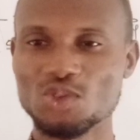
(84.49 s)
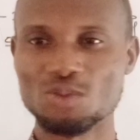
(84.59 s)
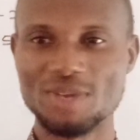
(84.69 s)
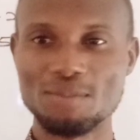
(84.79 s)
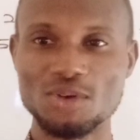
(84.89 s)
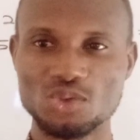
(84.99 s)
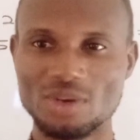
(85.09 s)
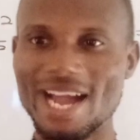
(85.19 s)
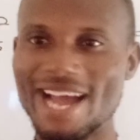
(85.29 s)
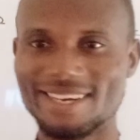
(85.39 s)
to be able
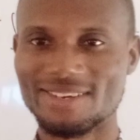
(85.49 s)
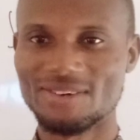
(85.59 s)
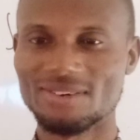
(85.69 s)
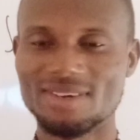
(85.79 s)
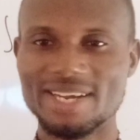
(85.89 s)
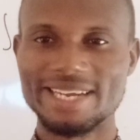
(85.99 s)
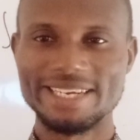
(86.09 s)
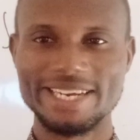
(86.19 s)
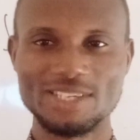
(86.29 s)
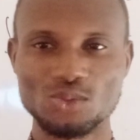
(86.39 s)
to handle
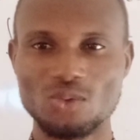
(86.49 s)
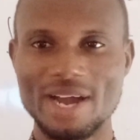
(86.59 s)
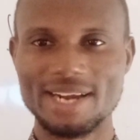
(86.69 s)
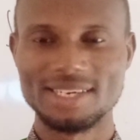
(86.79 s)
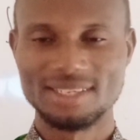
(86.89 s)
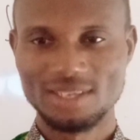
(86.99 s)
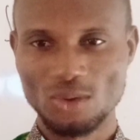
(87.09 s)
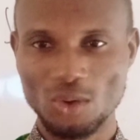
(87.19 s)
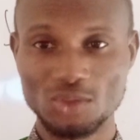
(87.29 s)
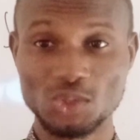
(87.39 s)
this one
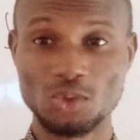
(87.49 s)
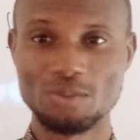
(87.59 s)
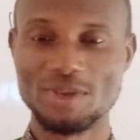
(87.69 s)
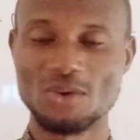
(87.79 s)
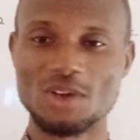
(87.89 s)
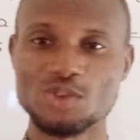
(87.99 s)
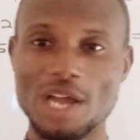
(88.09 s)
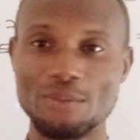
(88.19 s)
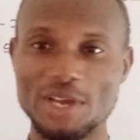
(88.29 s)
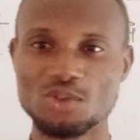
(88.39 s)
also, because
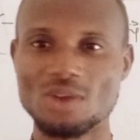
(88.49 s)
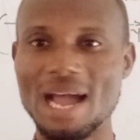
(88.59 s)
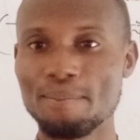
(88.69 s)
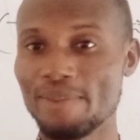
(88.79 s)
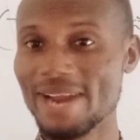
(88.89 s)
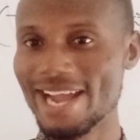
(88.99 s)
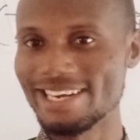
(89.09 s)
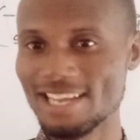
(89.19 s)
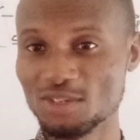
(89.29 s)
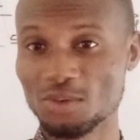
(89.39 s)
you are going to apply
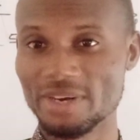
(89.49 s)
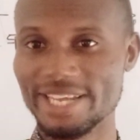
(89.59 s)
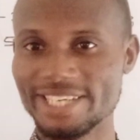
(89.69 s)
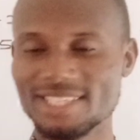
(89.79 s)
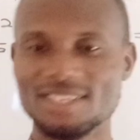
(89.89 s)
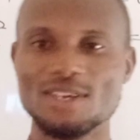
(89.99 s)
that knowledge